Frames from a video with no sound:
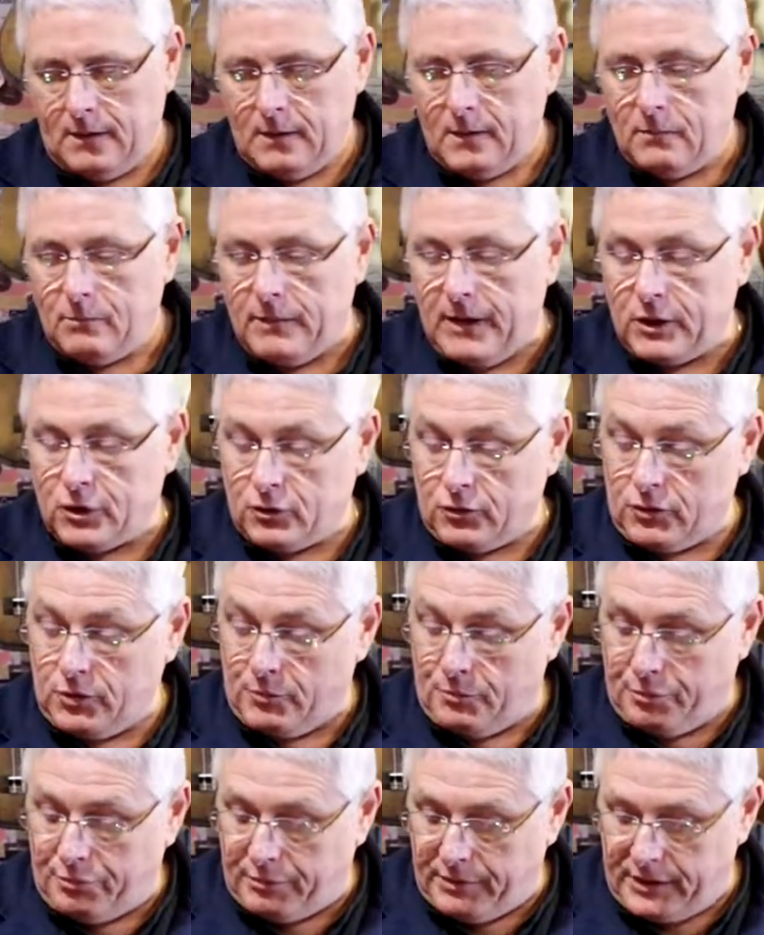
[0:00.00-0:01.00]
Make sure the
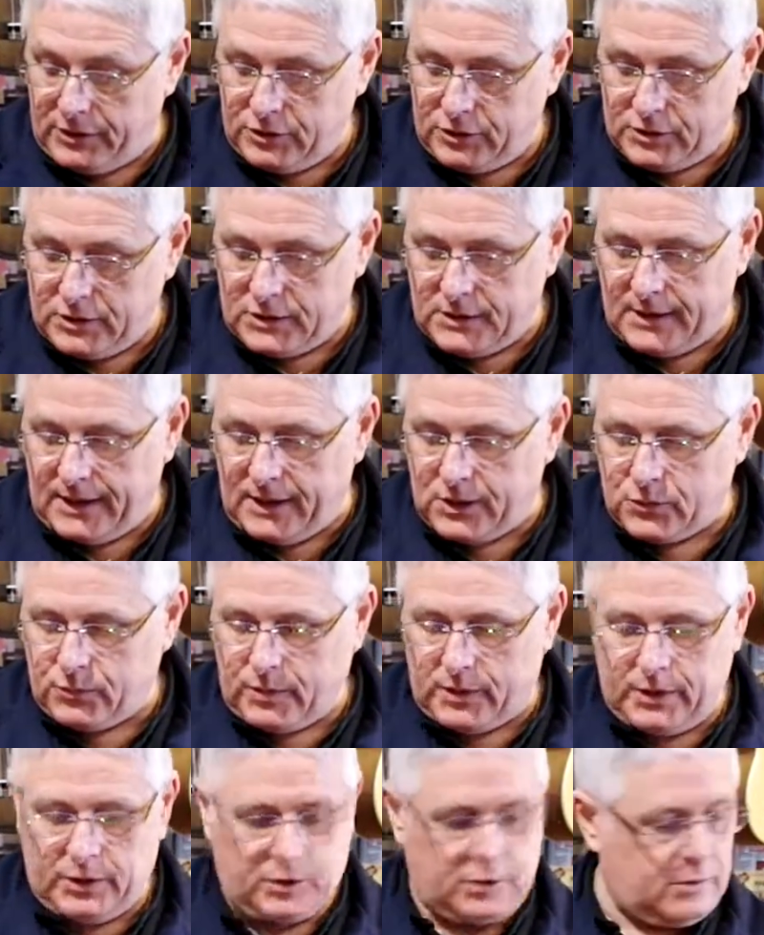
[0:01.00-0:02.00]
bridge is attached
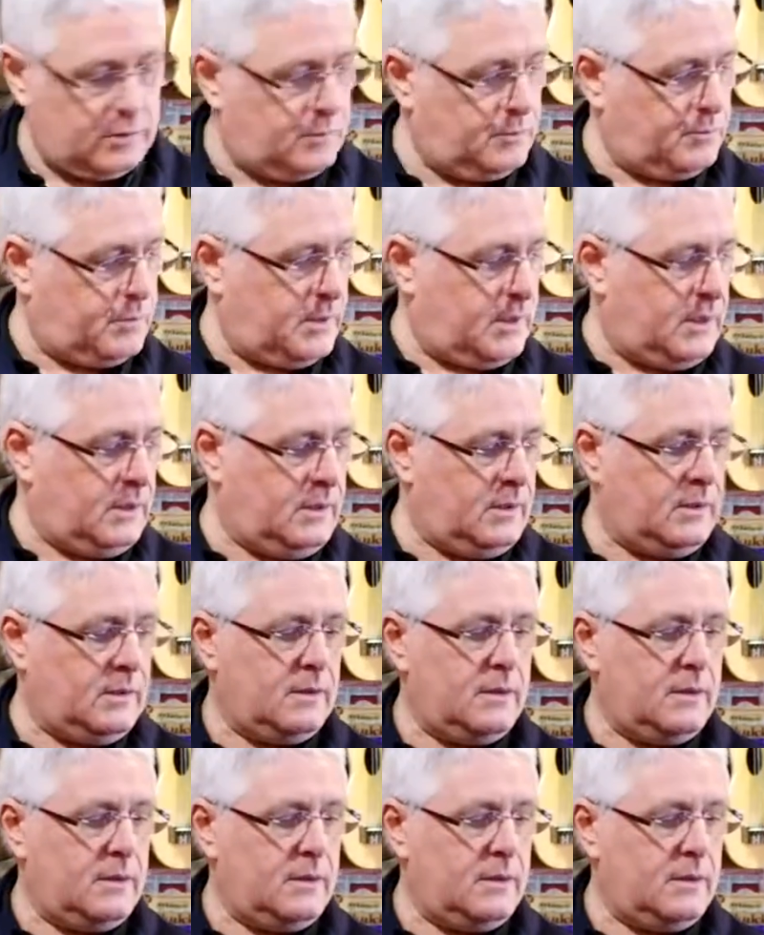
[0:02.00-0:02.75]
where it should be.